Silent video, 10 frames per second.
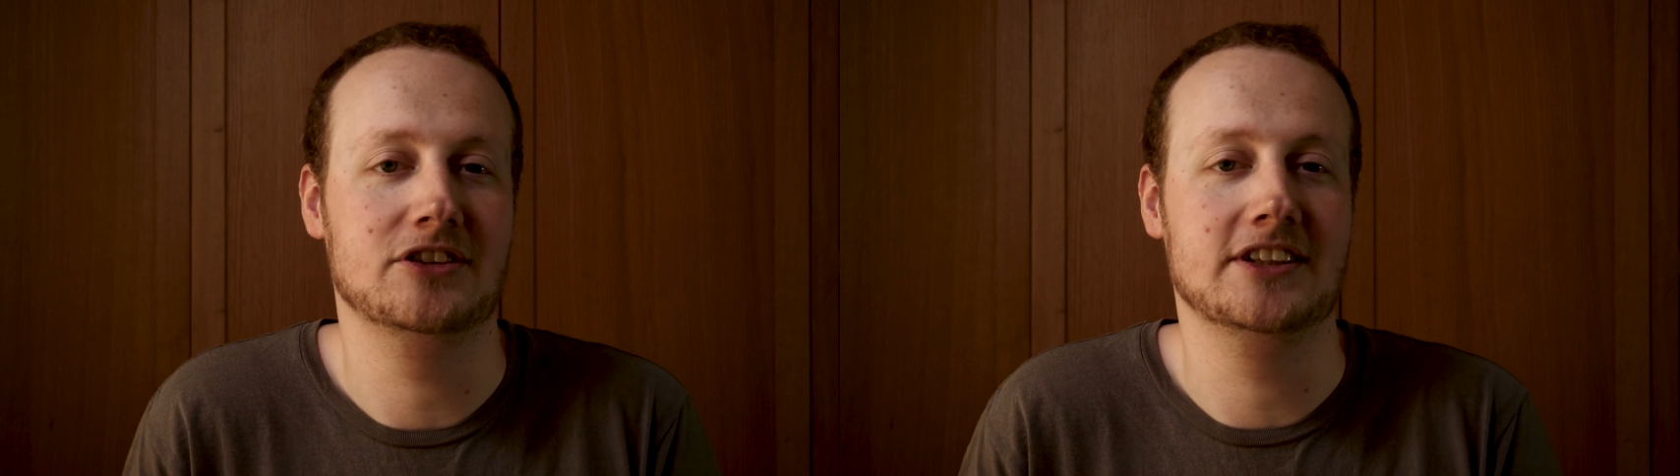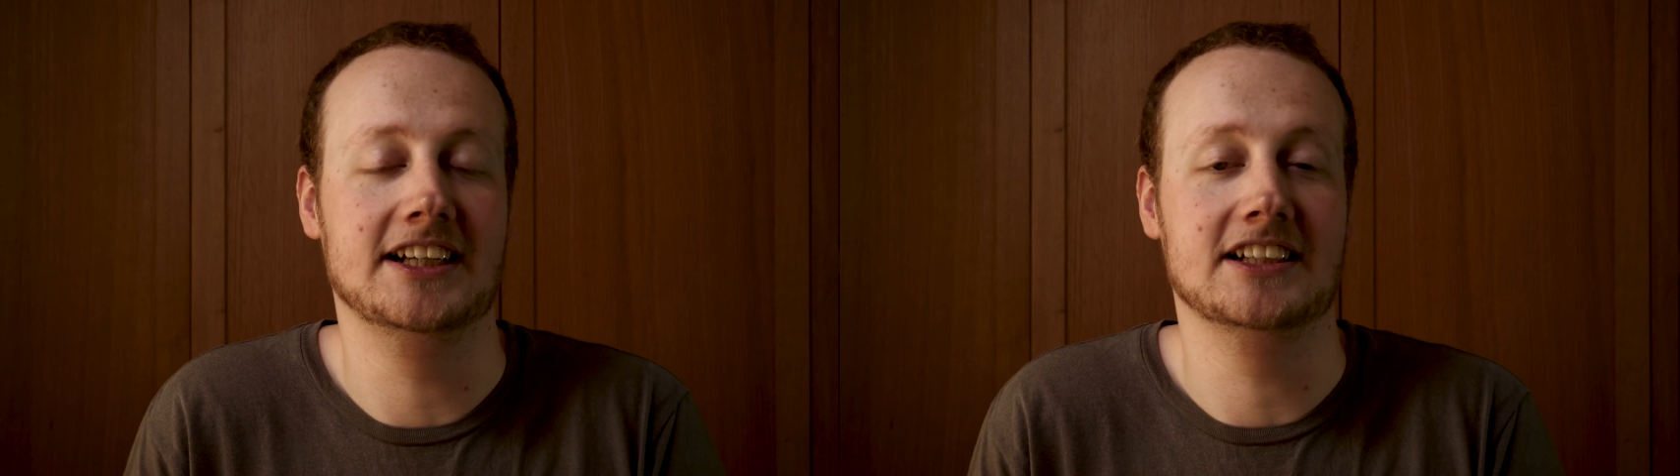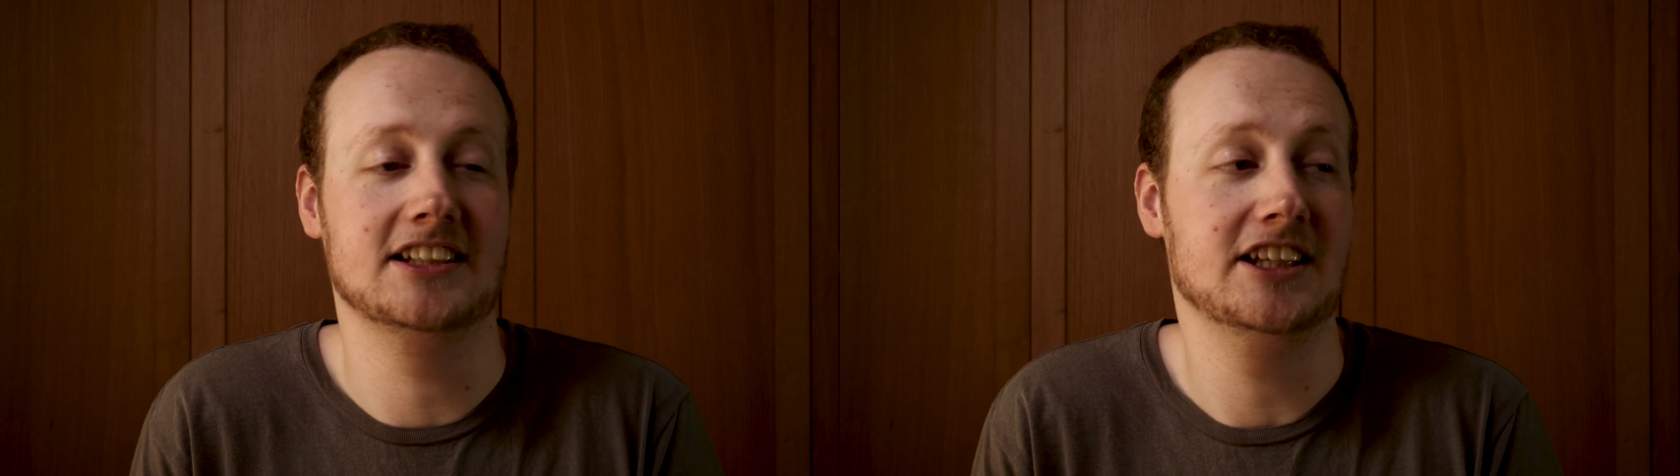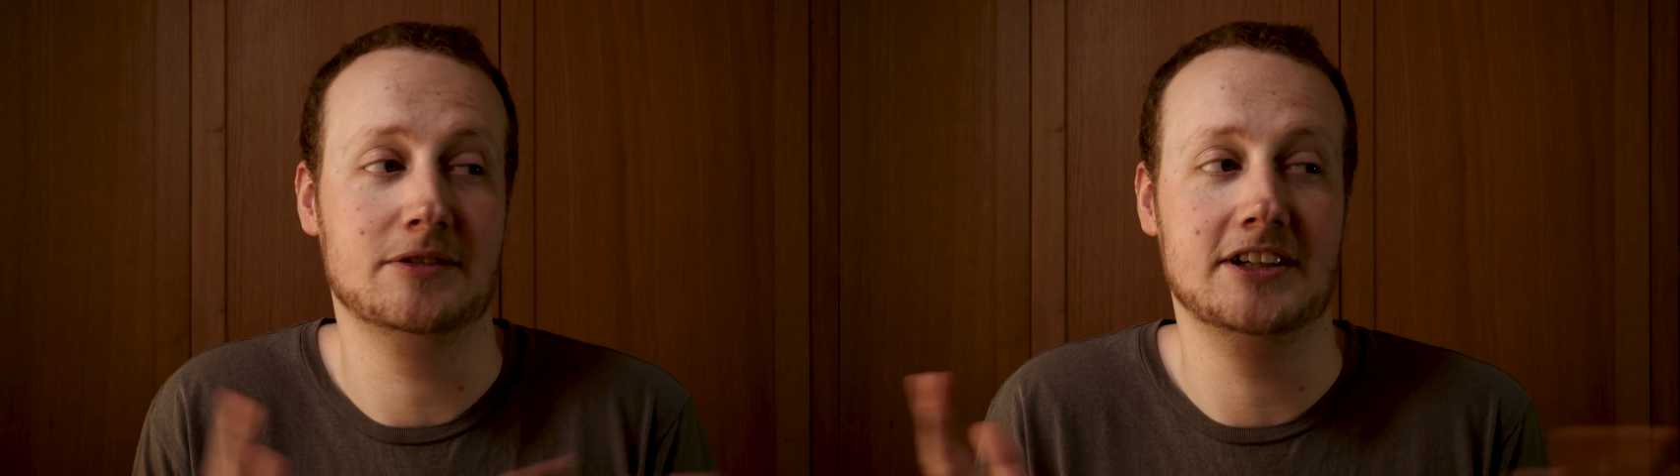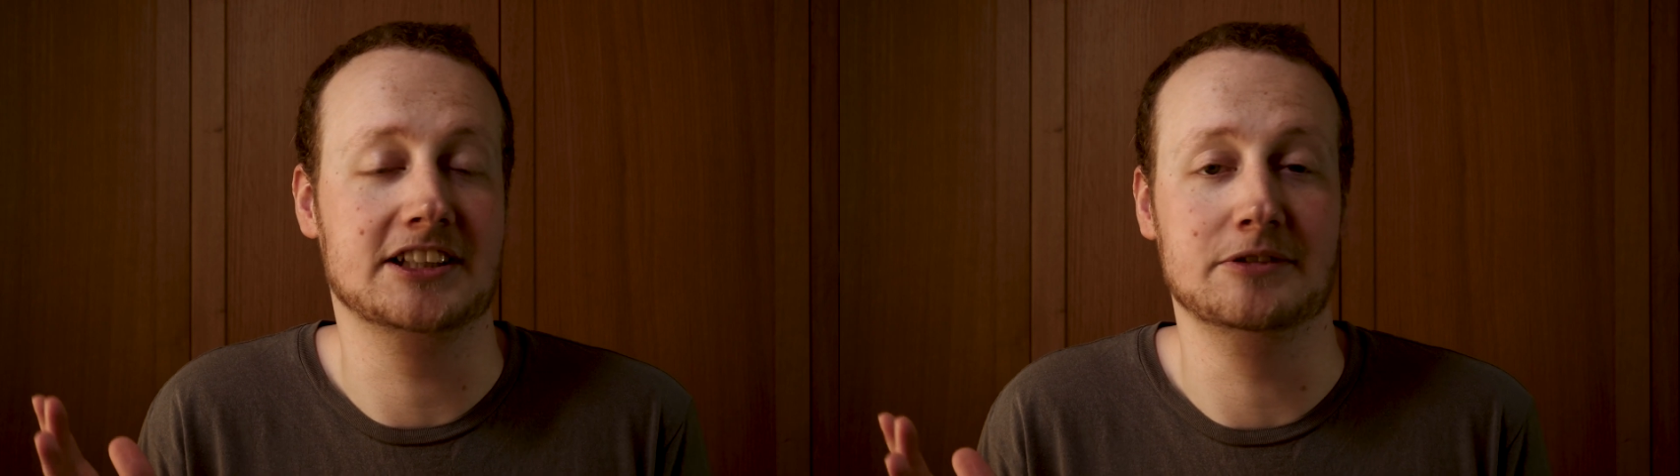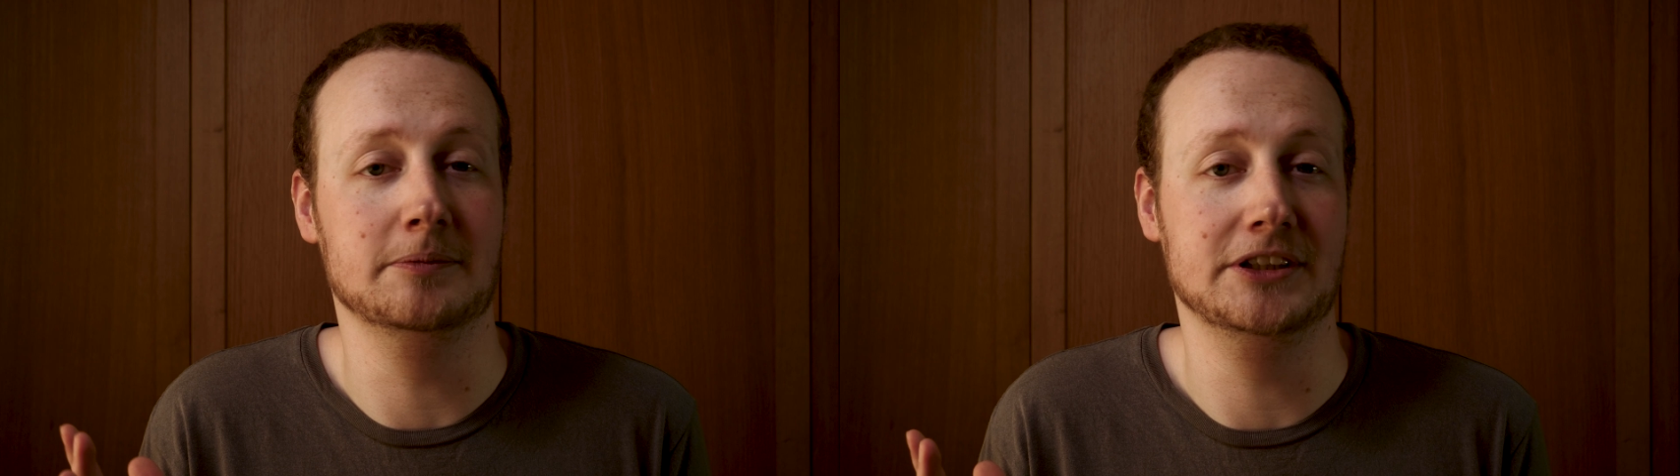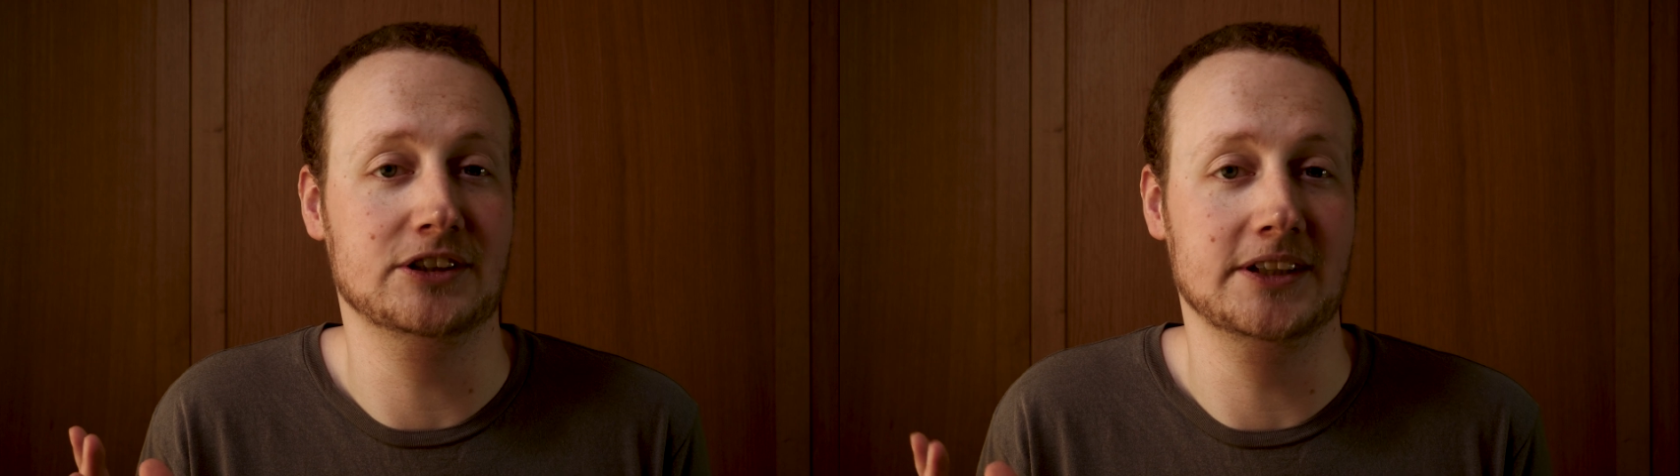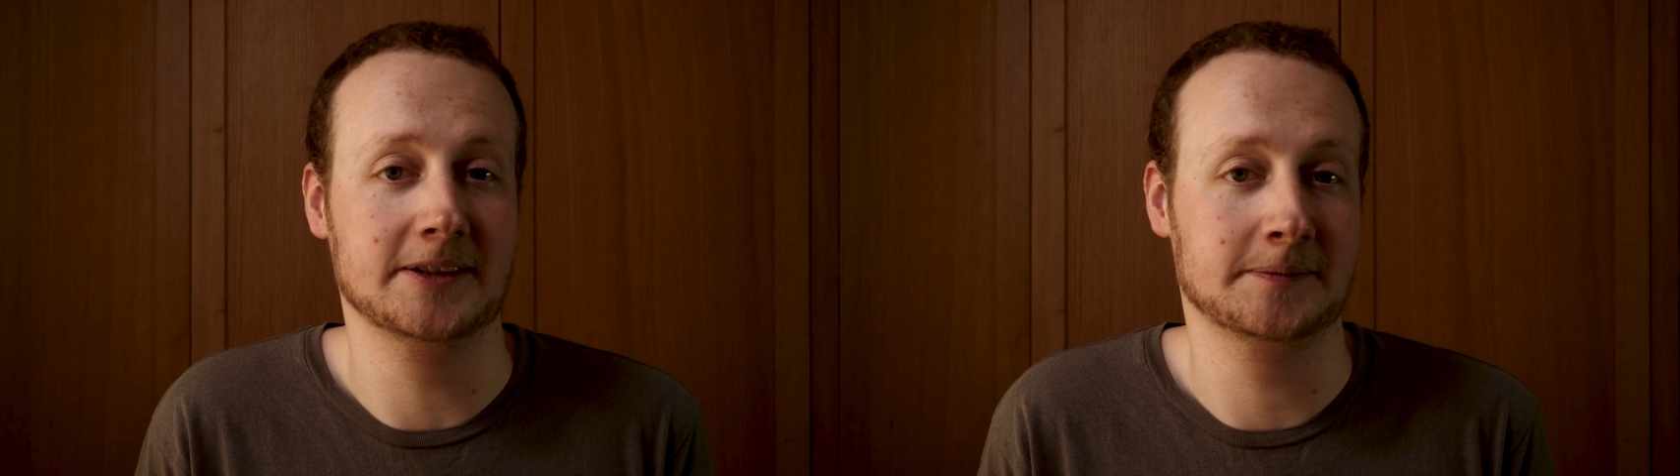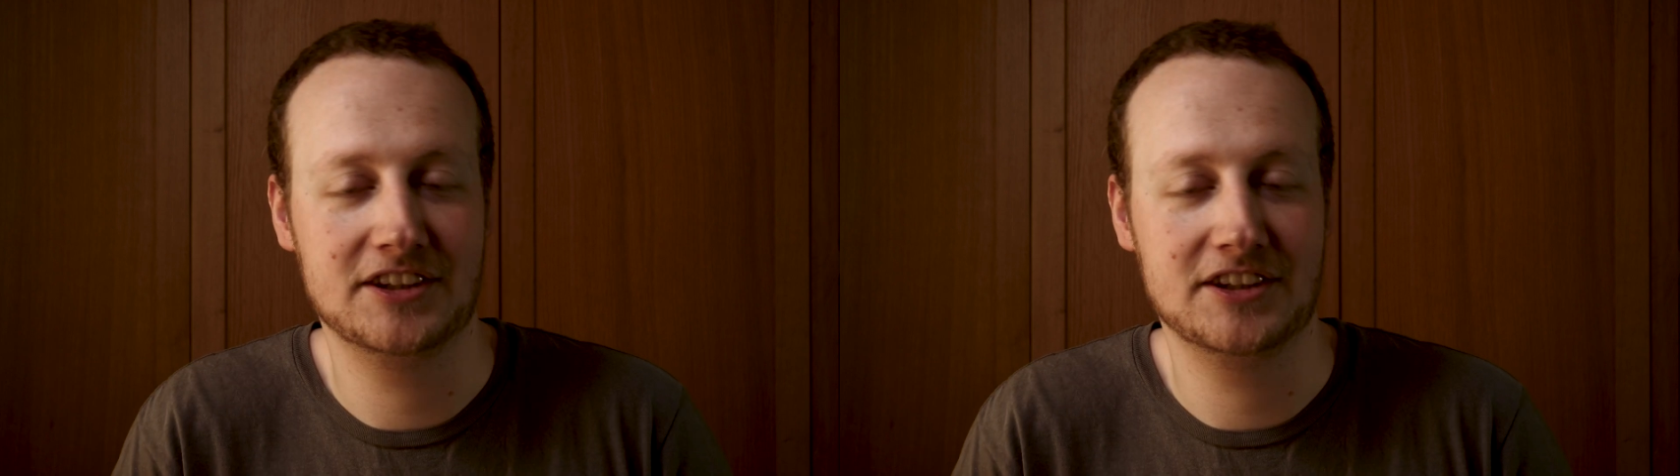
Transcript: things that otherwise I wouldn't be doing.